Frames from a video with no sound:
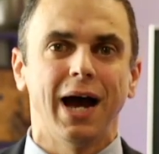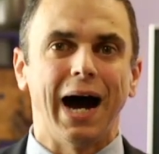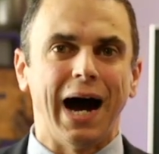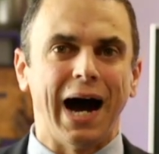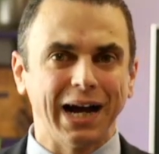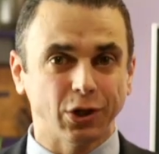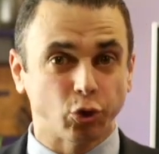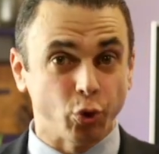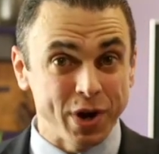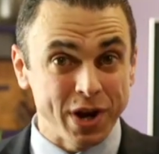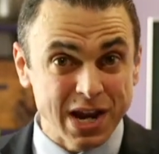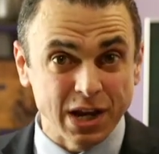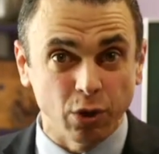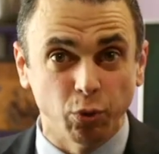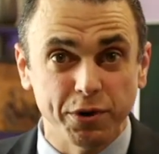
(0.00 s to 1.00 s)

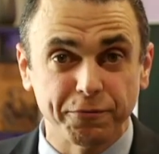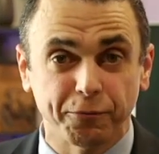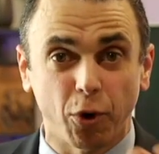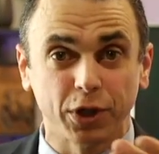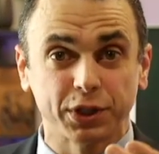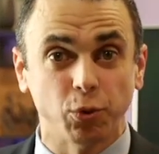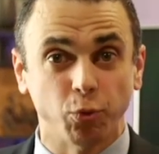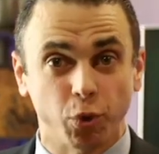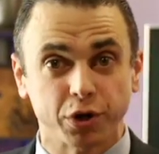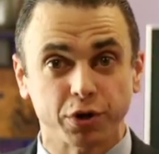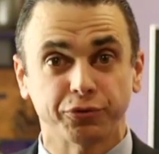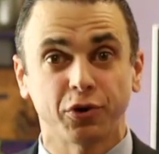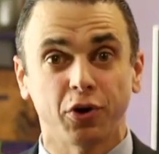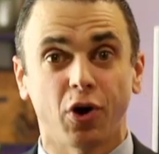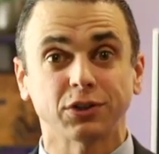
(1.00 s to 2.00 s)
agreeing with what the Word
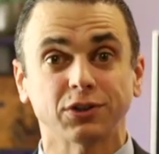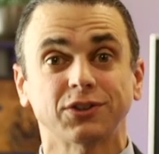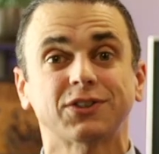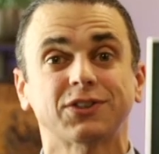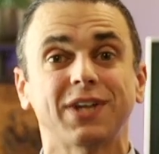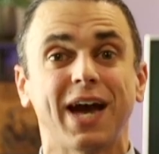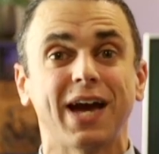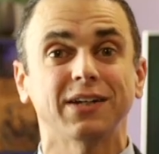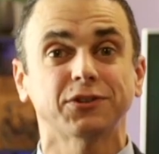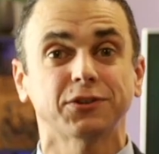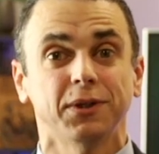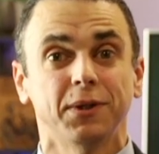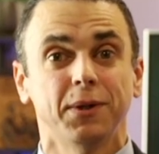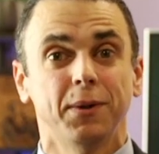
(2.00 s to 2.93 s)
of God says,